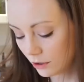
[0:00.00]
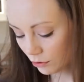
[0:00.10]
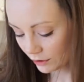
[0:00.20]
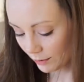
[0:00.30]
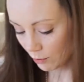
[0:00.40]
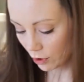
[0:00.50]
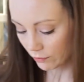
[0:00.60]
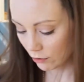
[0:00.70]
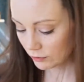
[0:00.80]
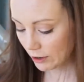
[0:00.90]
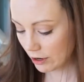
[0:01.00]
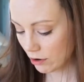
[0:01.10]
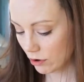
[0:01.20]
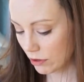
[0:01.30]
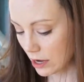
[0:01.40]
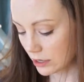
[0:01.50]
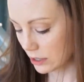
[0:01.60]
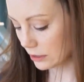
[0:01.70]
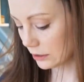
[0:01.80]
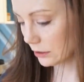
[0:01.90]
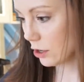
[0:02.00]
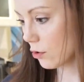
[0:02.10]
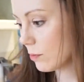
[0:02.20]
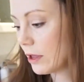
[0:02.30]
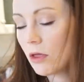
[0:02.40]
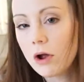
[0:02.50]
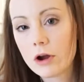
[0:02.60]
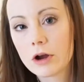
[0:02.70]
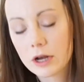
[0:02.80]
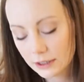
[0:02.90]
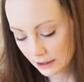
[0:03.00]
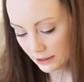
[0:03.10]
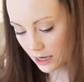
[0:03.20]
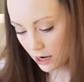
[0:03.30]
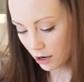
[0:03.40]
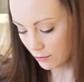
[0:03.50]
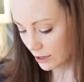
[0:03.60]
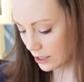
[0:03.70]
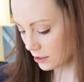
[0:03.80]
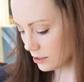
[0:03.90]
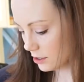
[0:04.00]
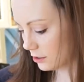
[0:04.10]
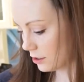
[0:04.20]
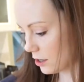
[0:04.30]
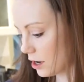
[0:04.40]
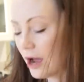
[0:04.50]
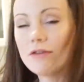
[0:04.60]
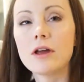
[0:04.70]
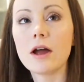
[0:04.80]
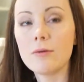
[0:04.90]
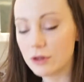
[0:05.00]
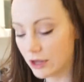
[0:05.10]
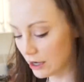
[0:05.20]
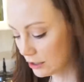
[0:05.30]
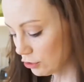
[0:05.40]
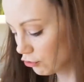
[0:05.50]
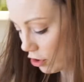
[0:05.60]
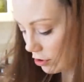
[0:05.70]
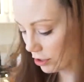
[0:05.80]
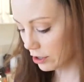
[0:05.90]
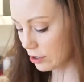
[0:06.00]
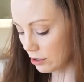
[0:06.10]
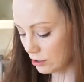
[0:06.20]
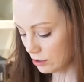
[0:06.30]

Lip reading: use a bit more rosemary or let it go a bit longer because it's there, but I think I would like a stronger